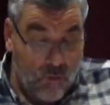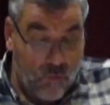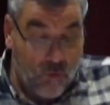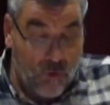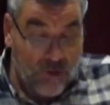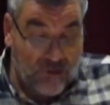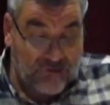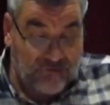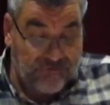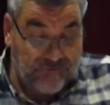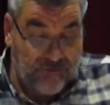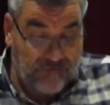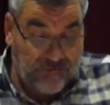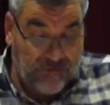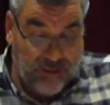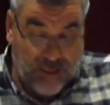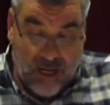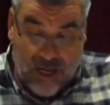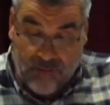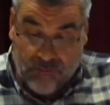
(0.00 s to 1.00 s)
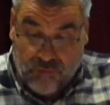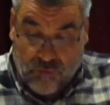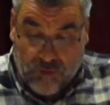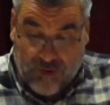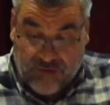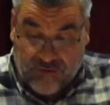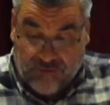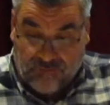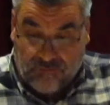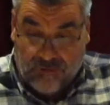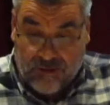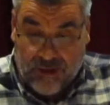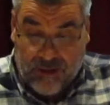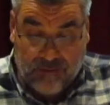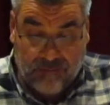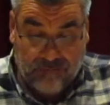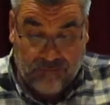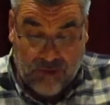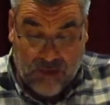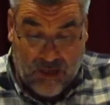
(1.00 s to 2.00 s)
was 58.3.
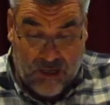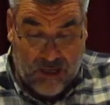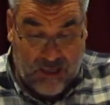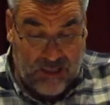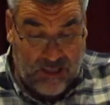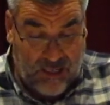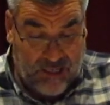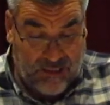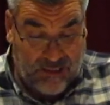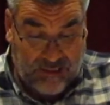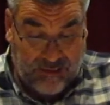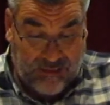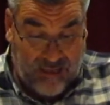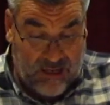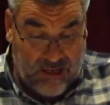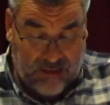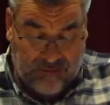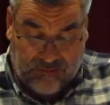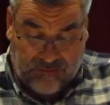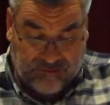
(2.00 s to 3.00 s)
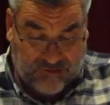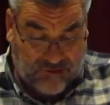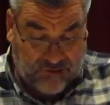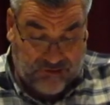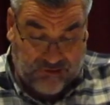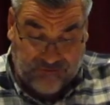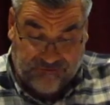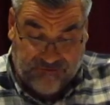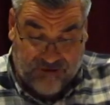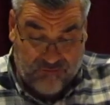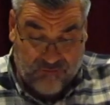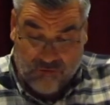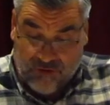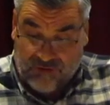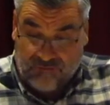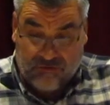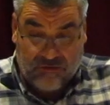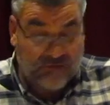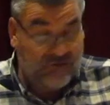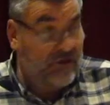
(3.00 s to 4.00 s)
I didn't get it.
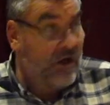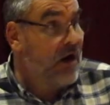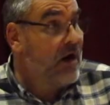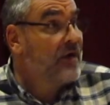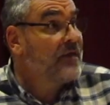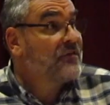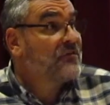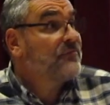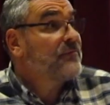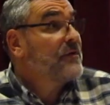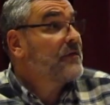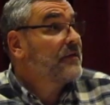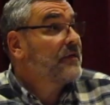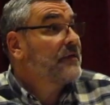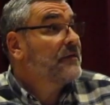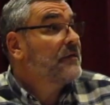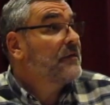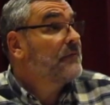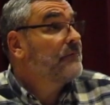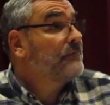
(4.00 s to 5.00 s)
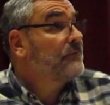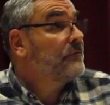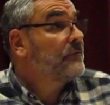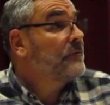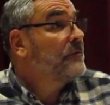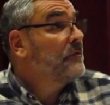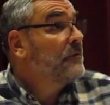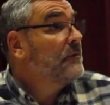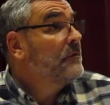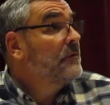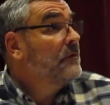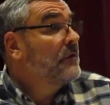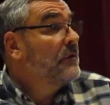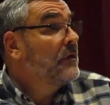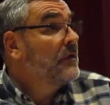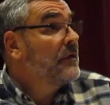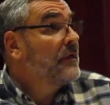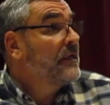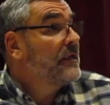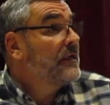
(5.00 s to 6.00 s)
65.3 is the highest spike I got
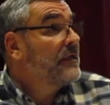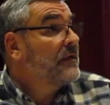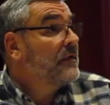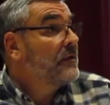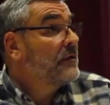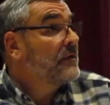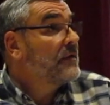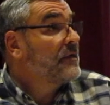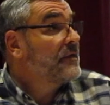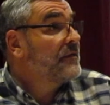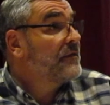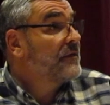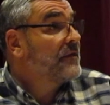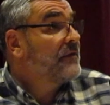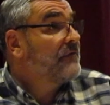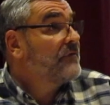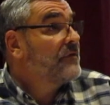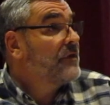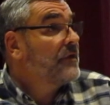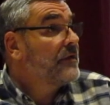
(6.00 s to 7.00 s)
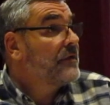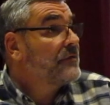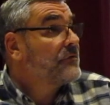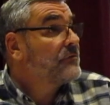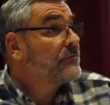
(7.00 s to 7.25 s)
on any of the given days.